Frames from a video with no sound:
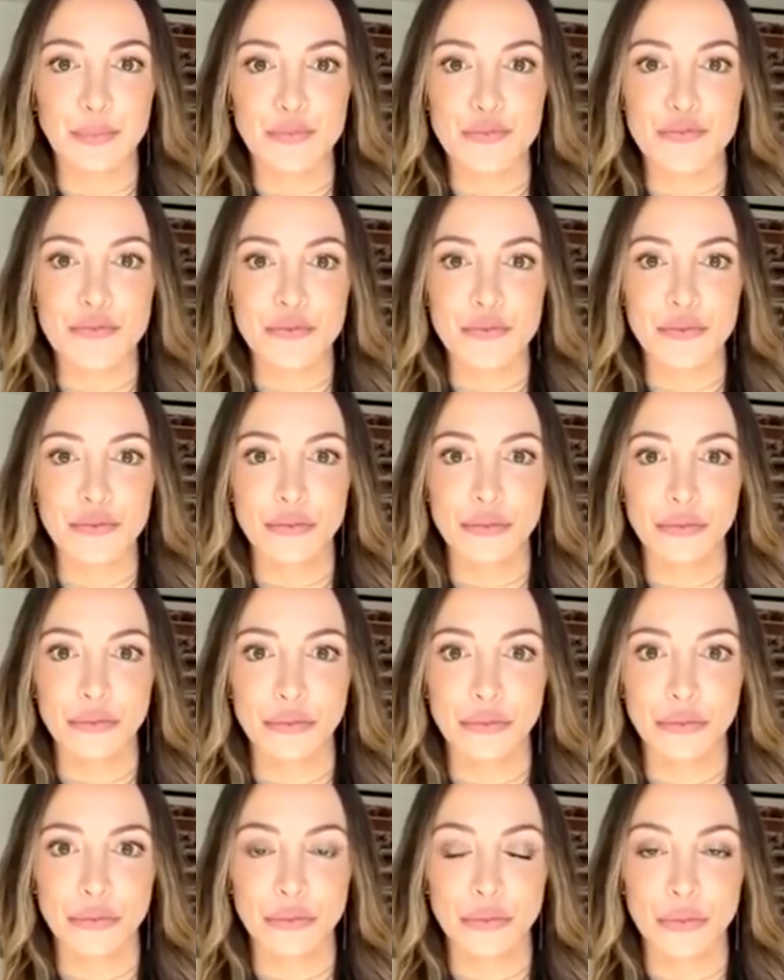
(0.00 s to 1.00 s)
in Los
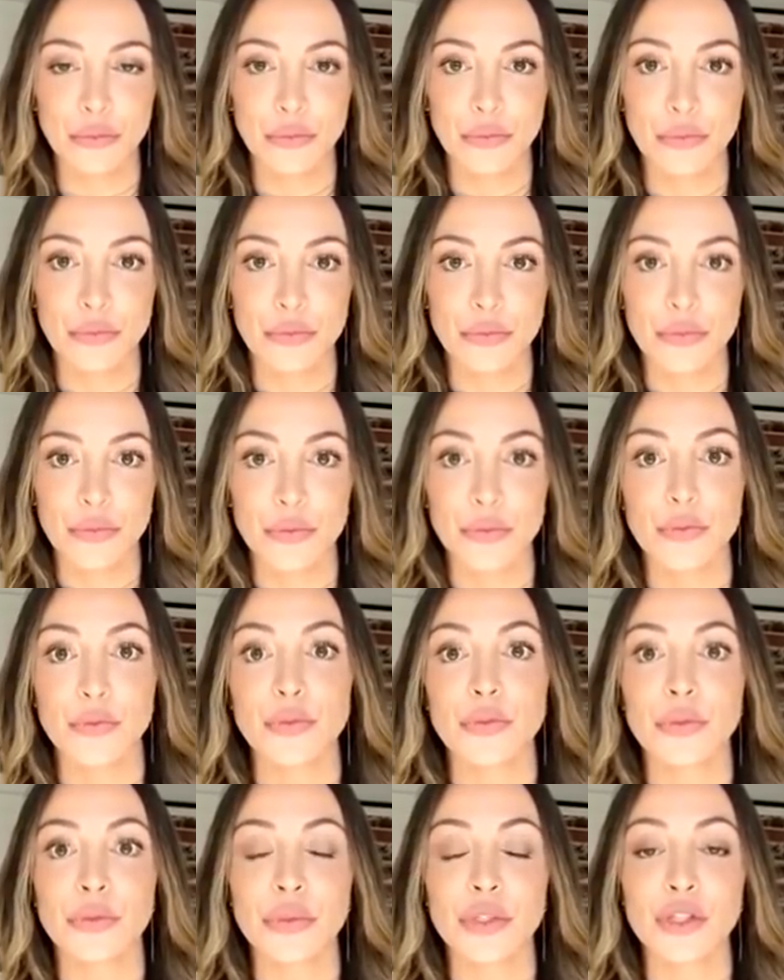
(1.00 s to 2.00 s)
Angeles? Like, are we?
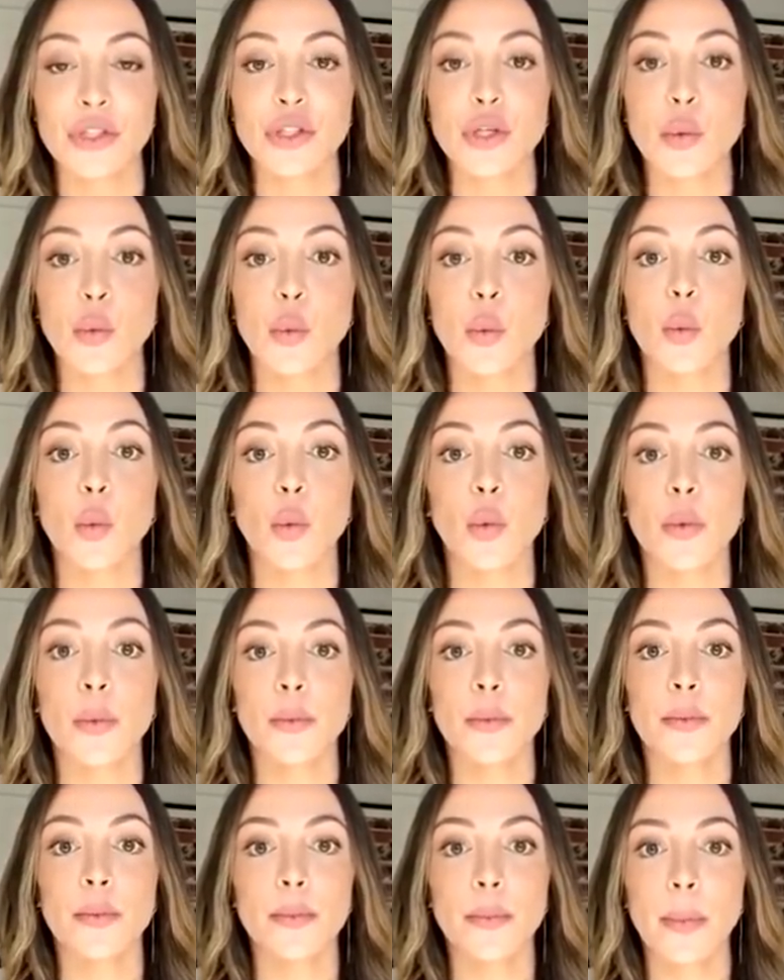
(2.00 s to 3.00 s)
It says LA,
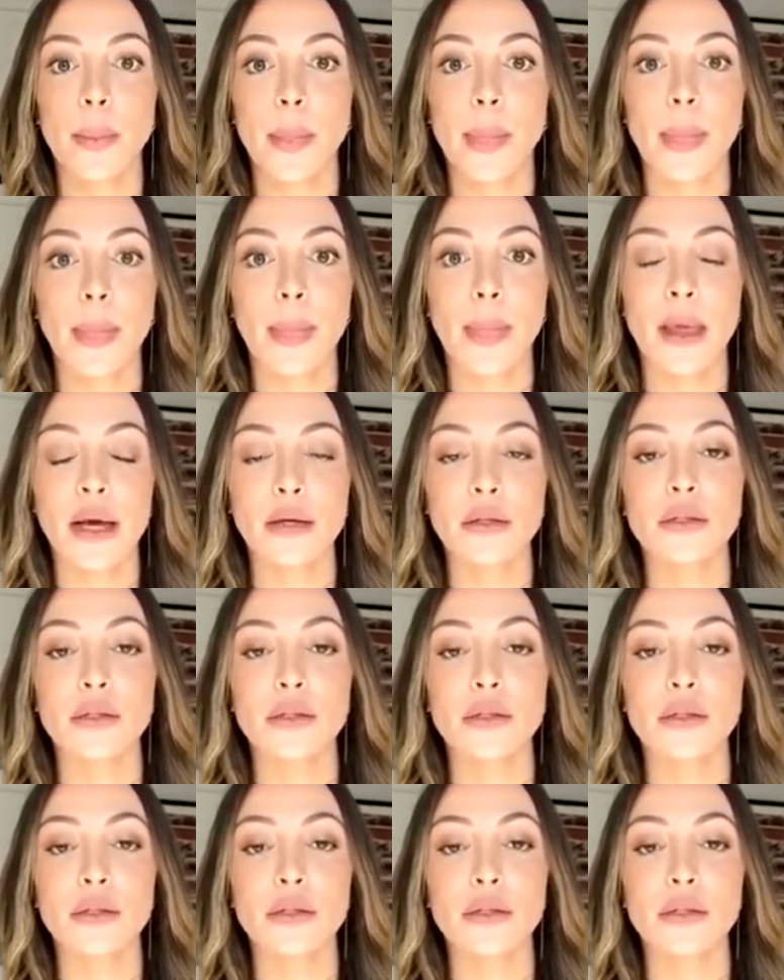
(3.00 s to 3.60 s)
California. What neighborhood?